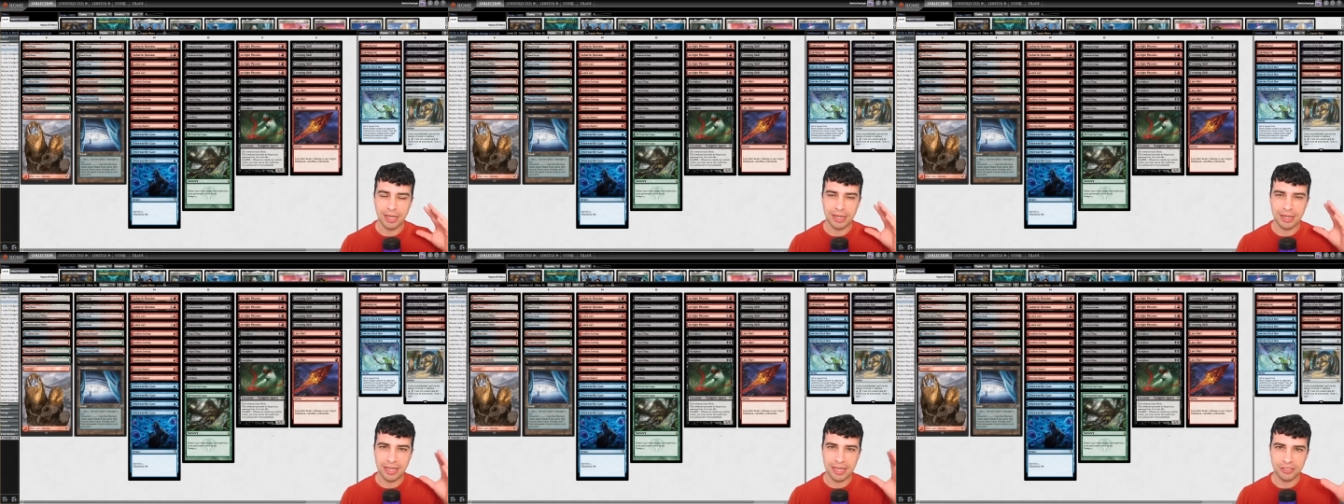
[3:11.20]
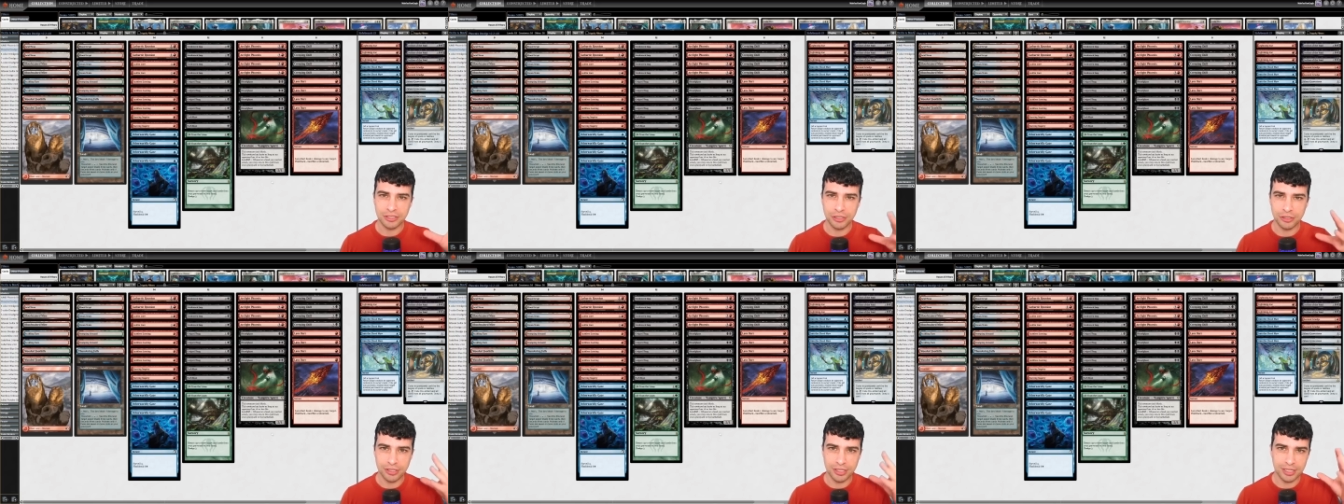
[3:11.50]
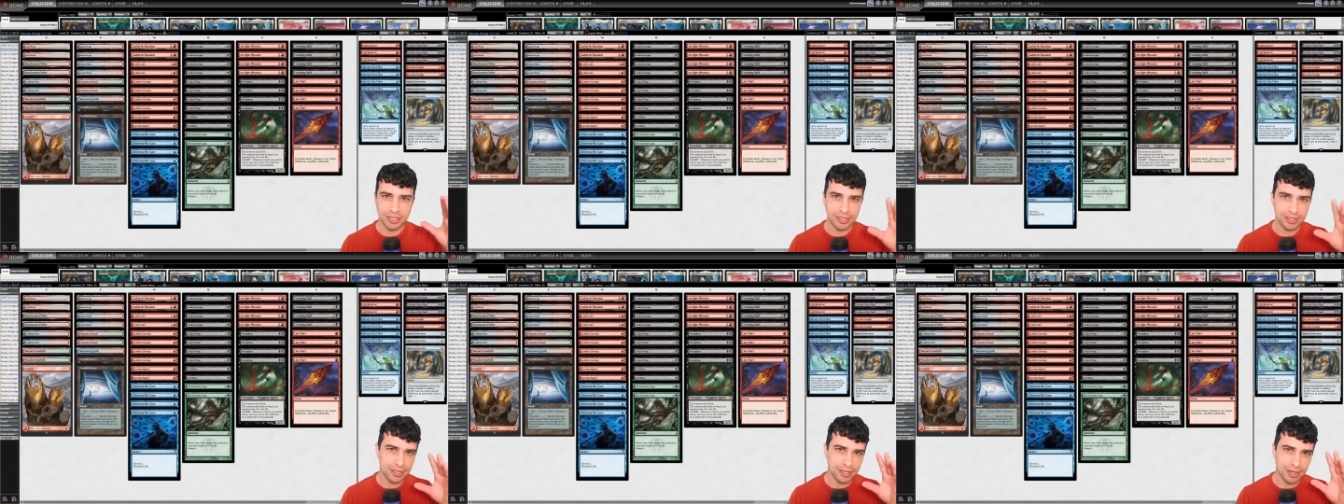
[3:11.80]
let
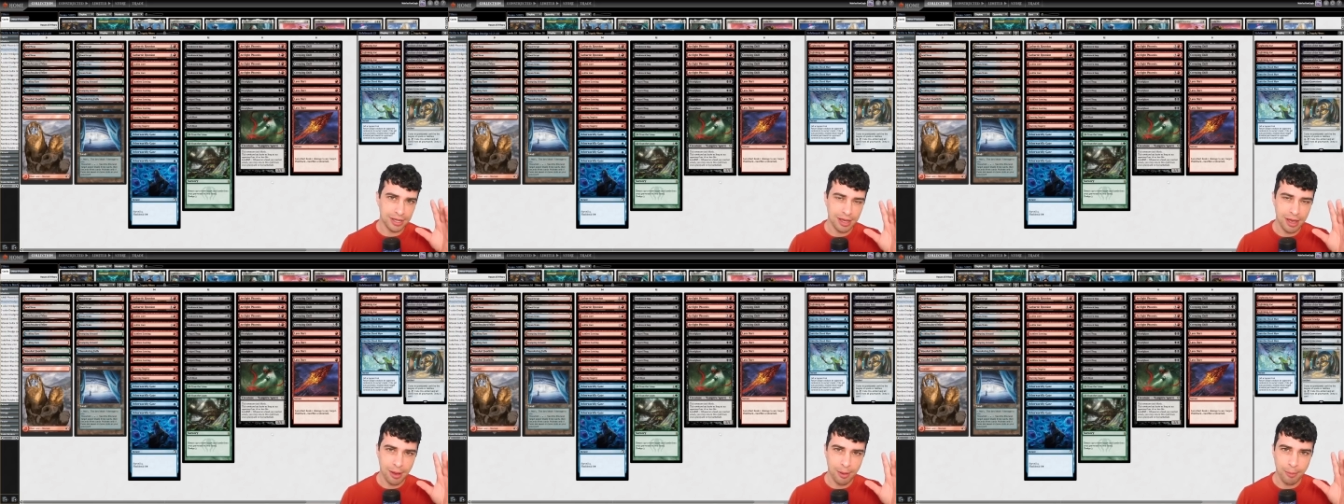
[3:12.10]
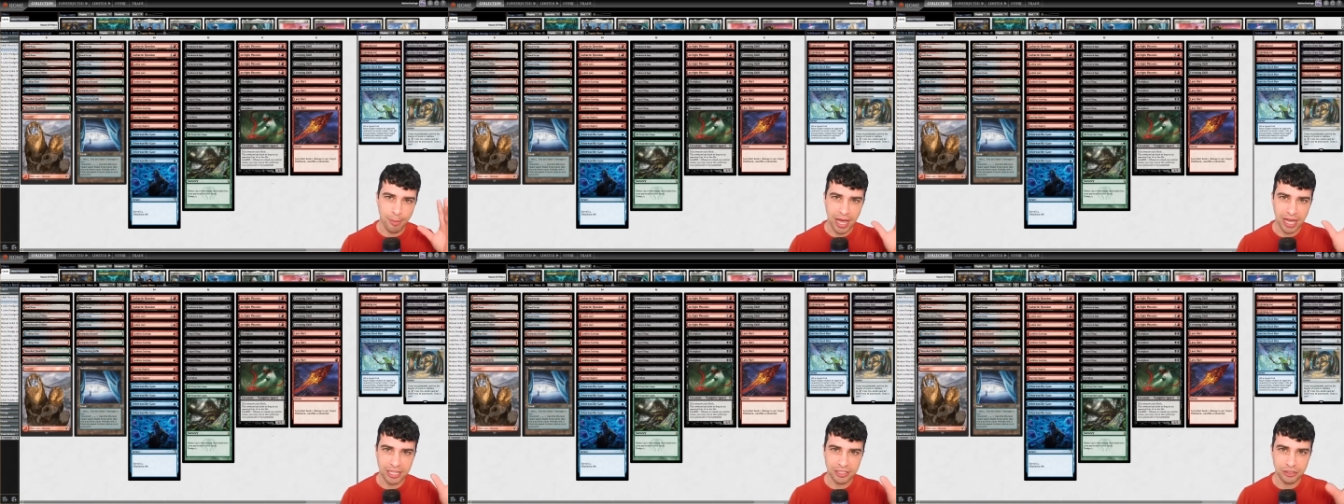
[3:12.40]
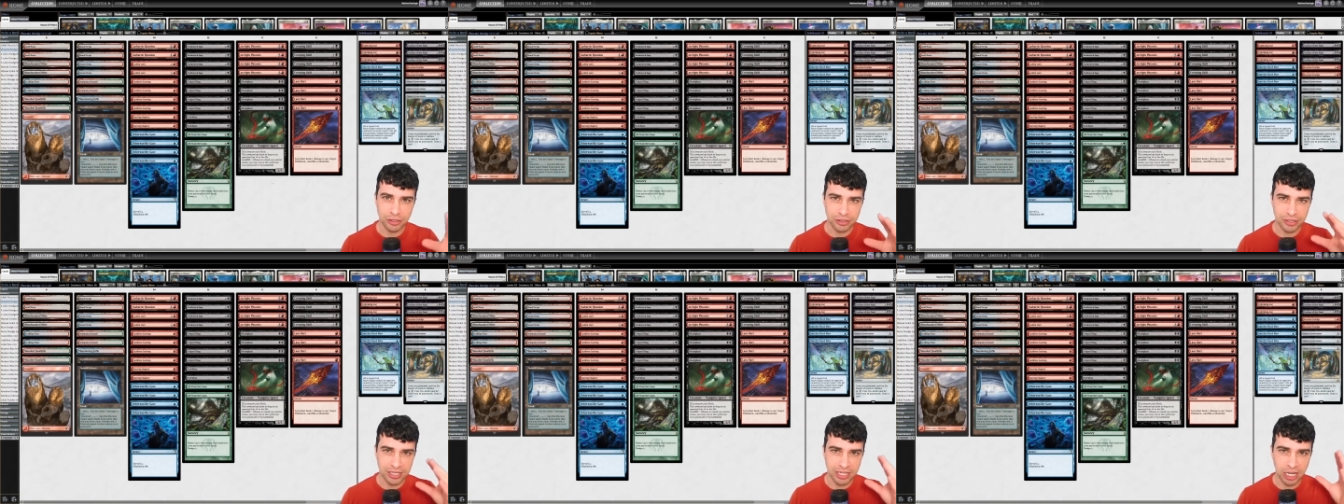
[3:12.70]
your
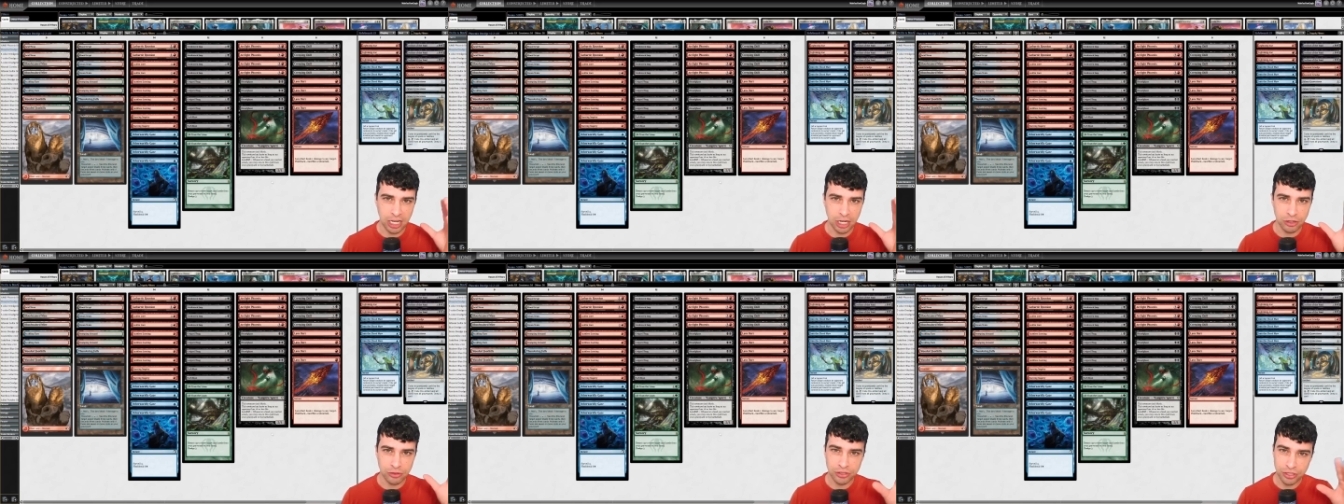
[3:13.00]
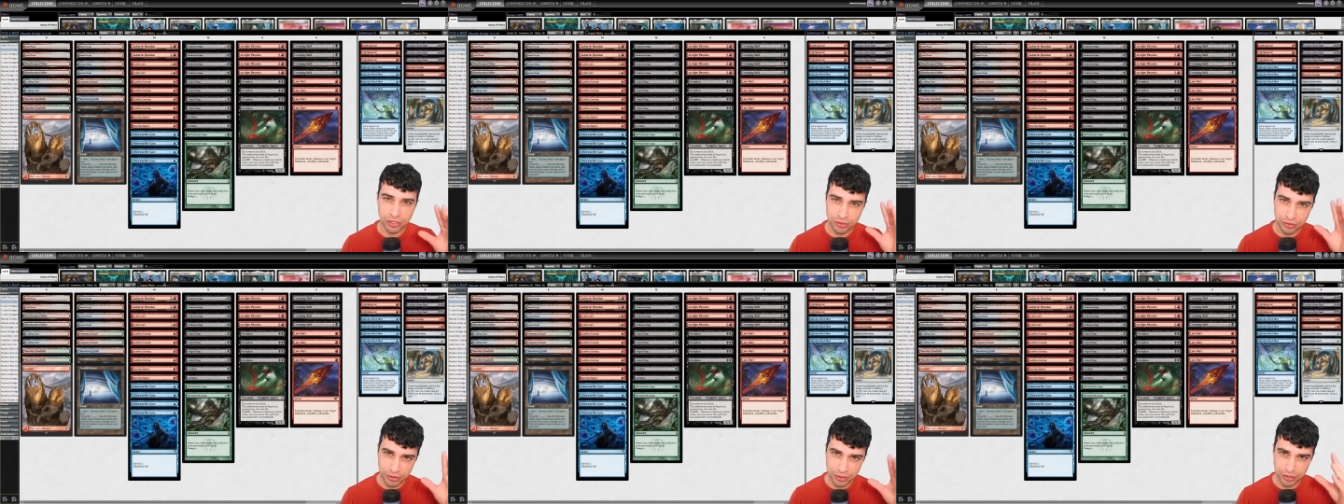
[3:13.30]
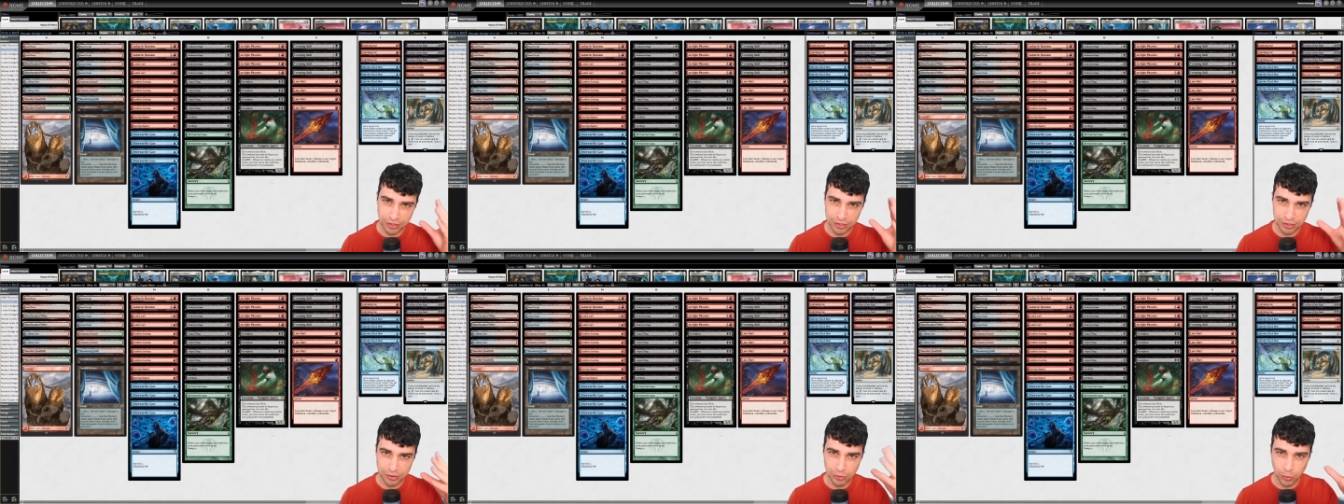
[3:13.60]
mind, your
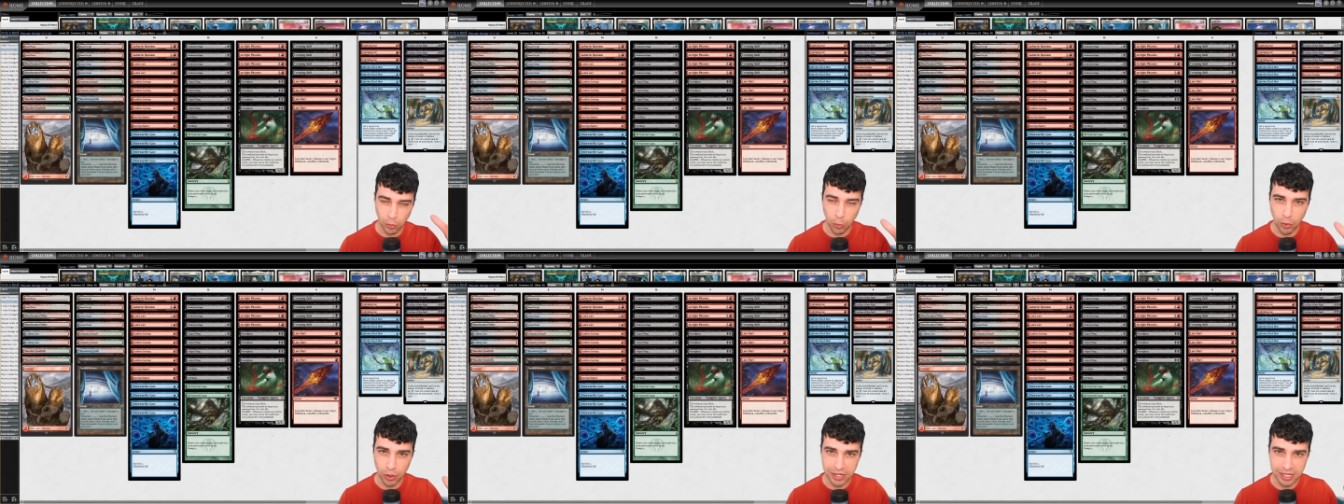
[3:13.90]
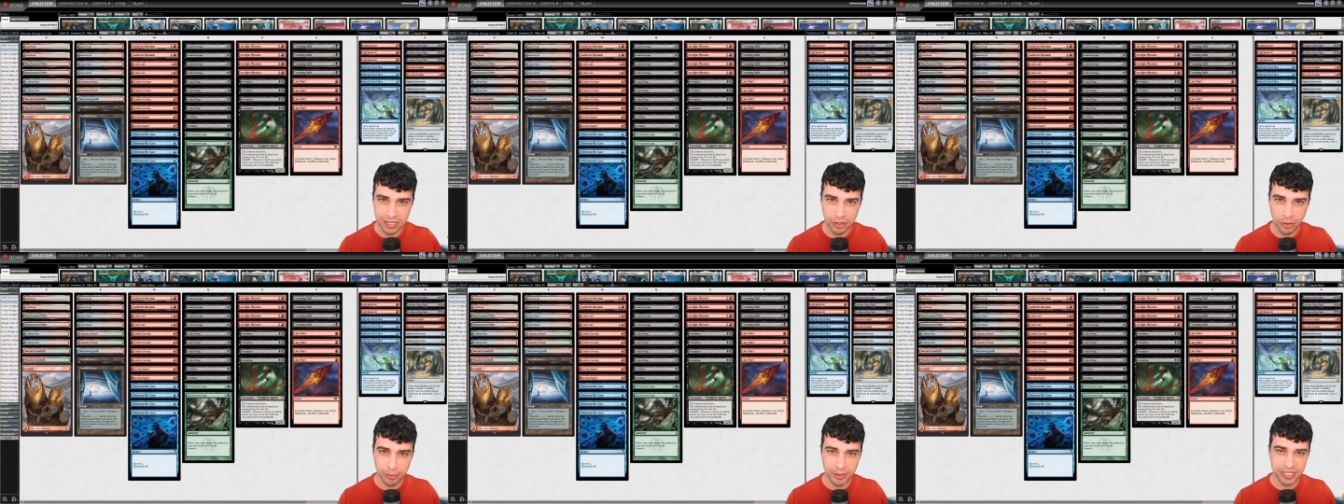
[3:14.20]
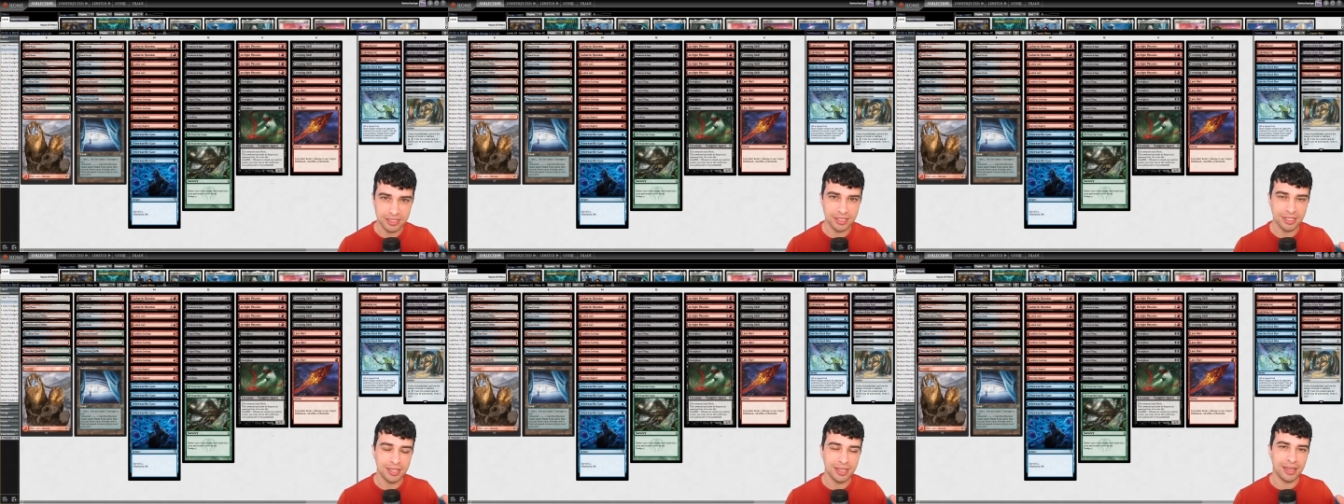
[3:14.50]
unconscious, work a little
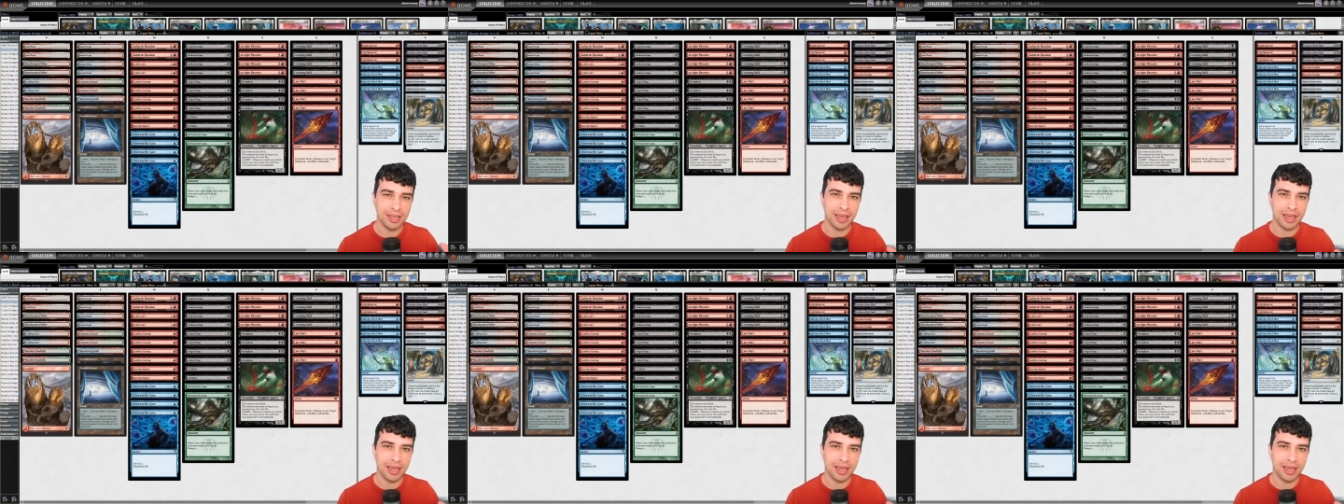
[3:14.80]
bit,